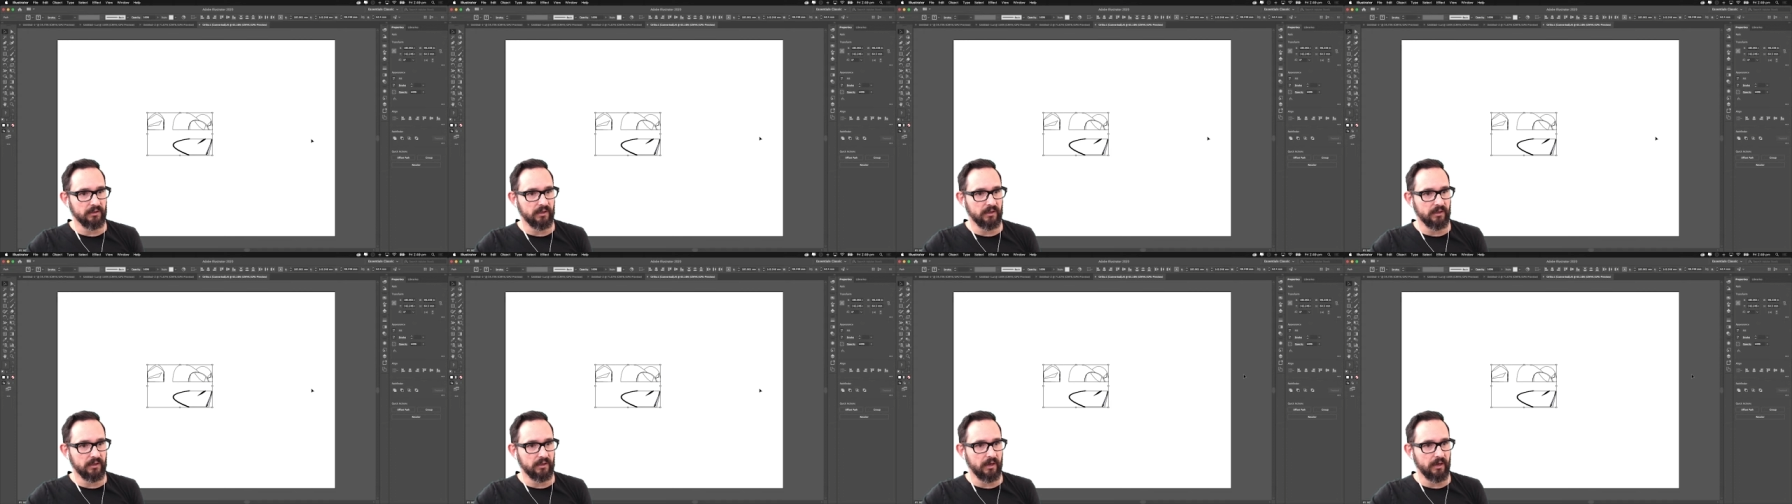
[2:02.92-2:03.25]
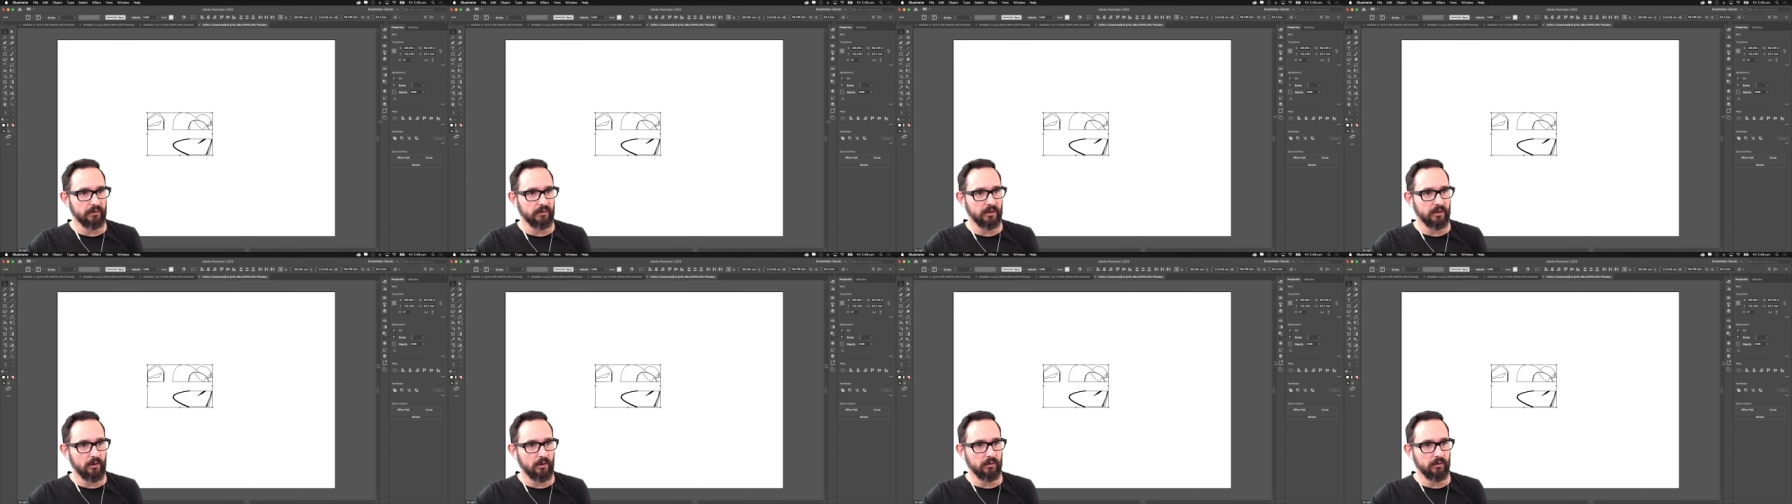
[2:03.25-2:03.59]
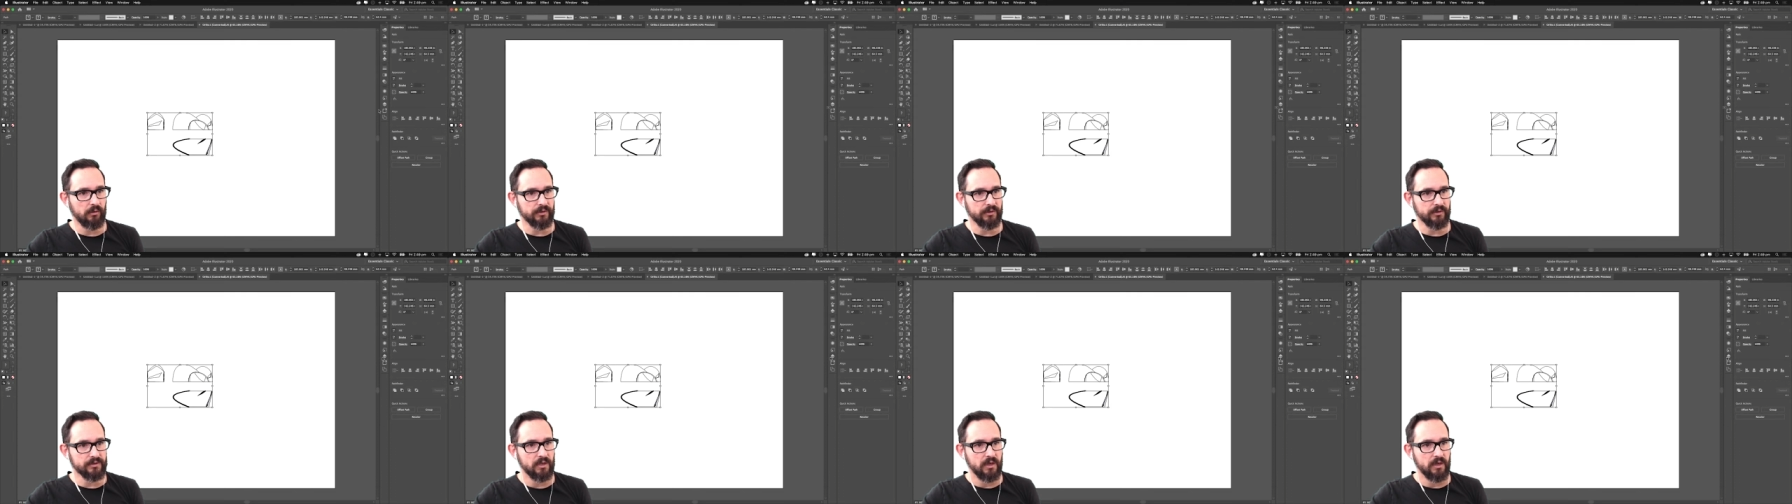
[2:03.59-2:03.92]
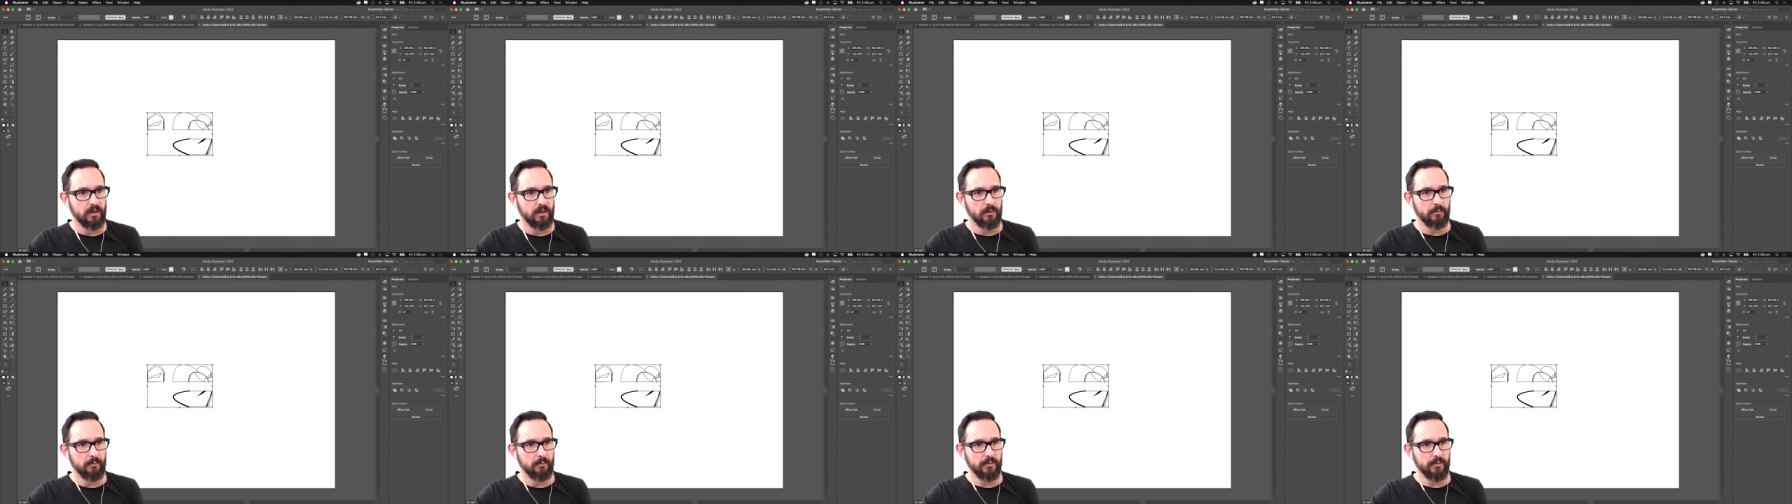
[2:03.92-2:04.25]
carry any colors.
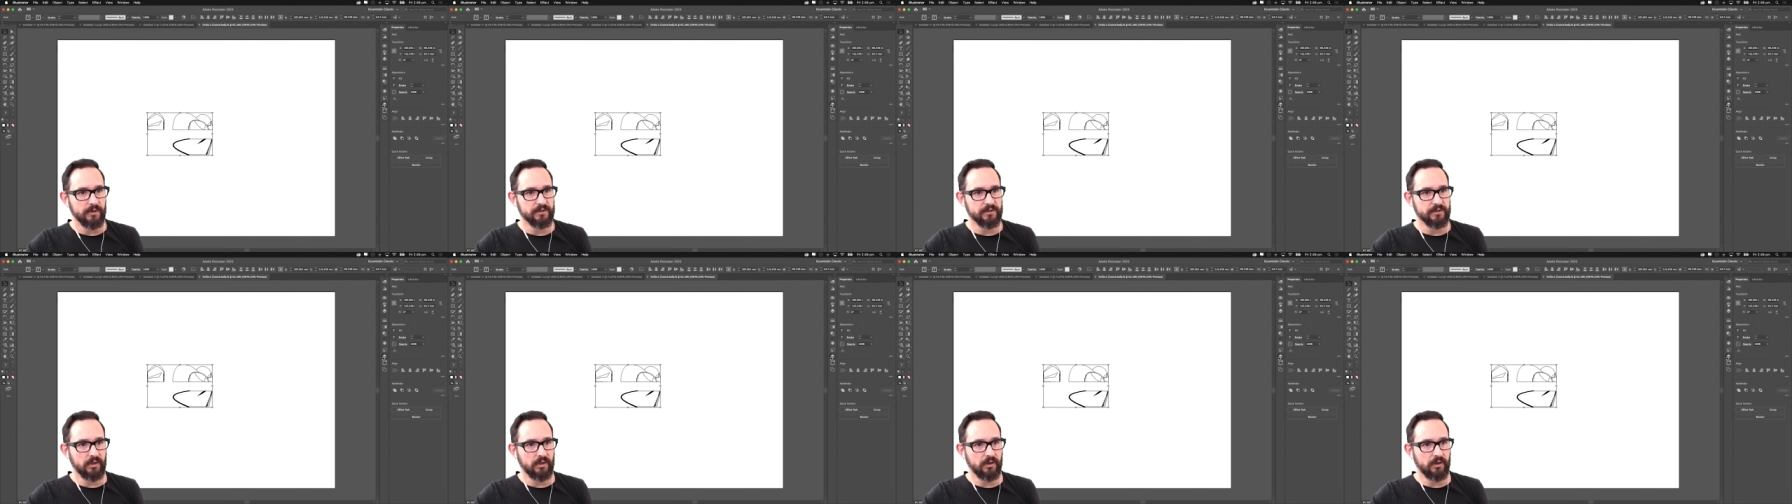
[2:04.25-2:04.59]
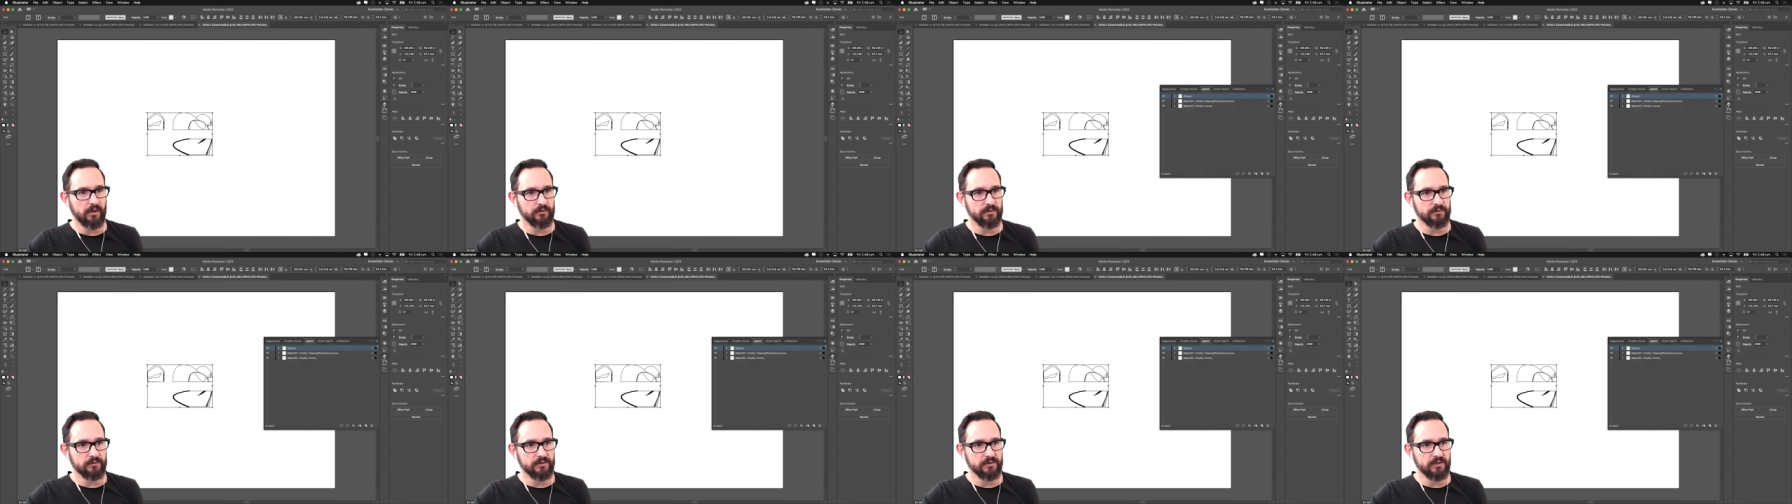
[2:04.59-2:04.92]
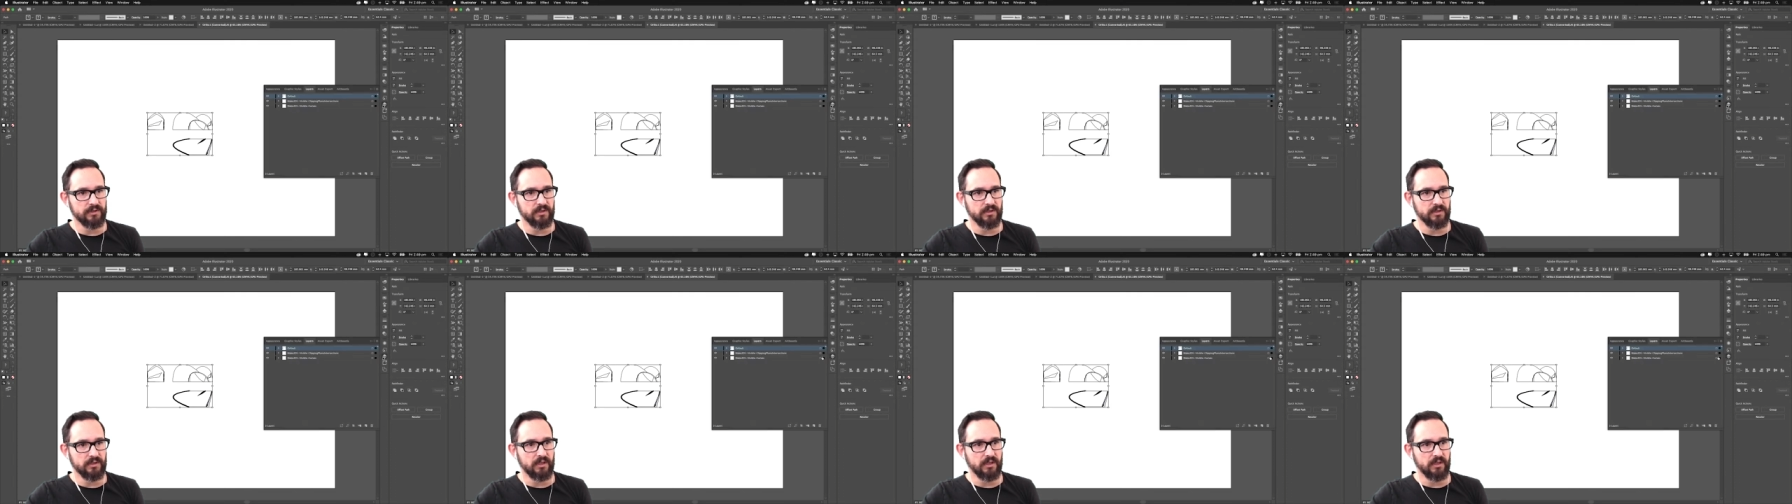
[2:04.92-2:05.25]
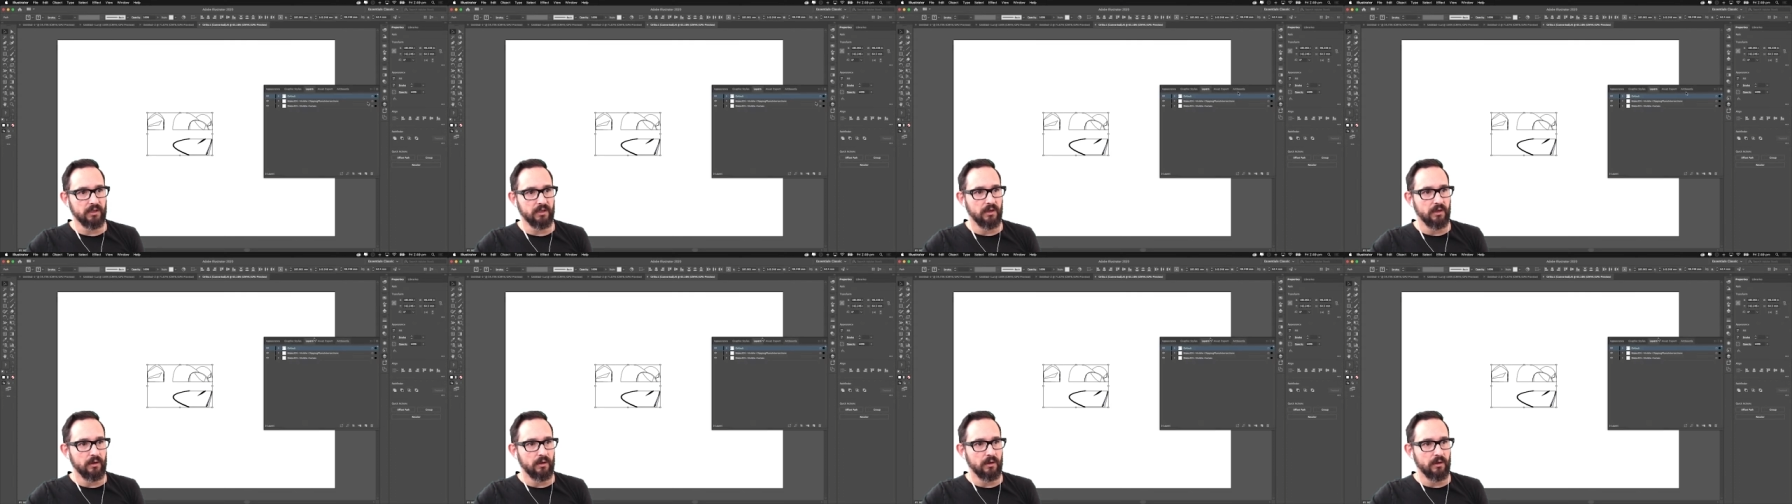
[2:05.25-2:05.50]
But you can also see